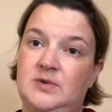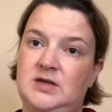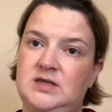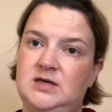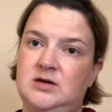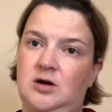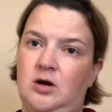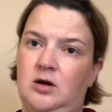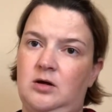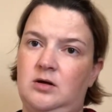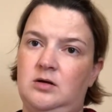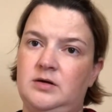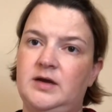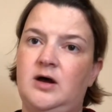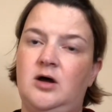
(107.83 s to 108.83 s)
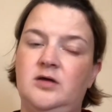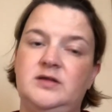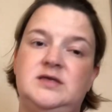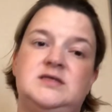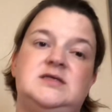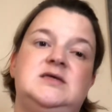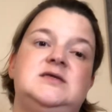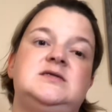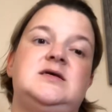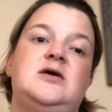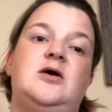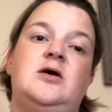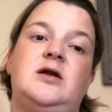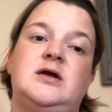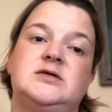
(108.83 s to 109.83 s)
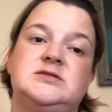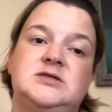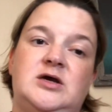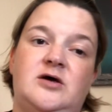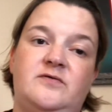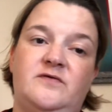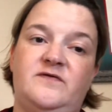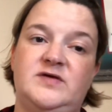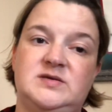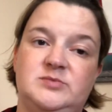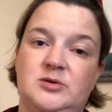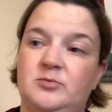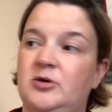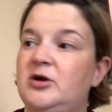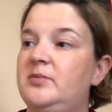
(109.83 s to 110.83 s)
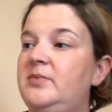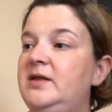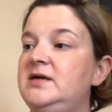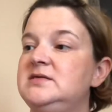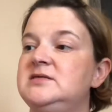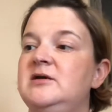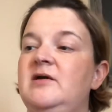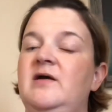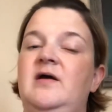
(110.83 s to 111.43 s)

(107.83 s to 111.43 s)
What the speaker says: think all these things I got actually off of Facebook Marketplace.